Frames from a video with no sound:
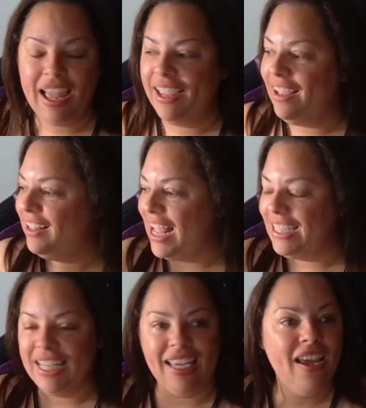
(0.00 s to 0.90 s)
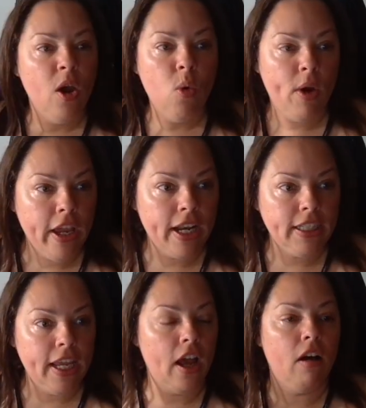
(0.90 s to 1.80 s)
Like, that's it. What you
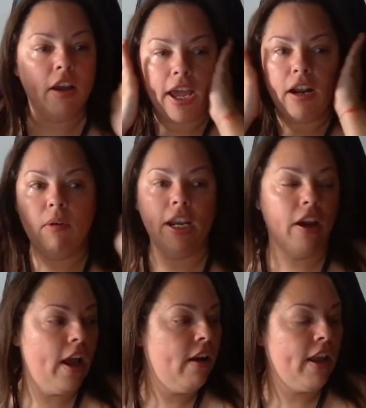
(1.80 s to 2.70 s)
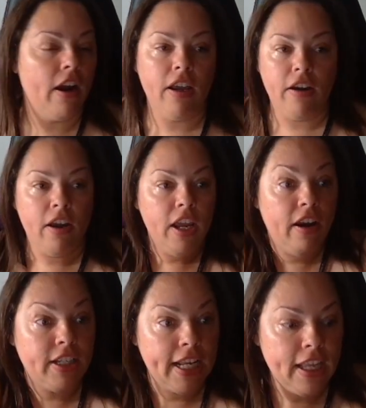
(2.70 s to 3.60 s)
gotta say? Okay, I don't wanna hear it. I don't care. Get
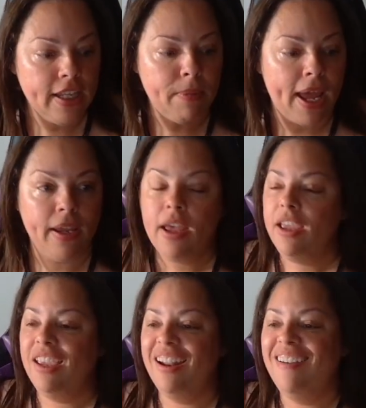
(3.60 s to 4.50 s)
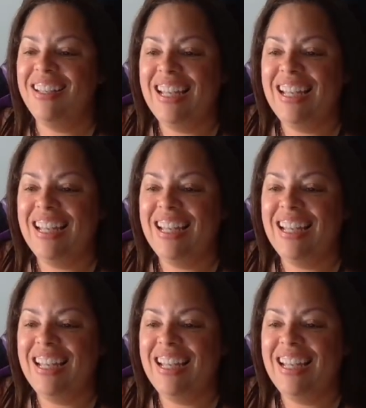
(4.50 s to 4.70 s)
here, take the kids, bye. You know,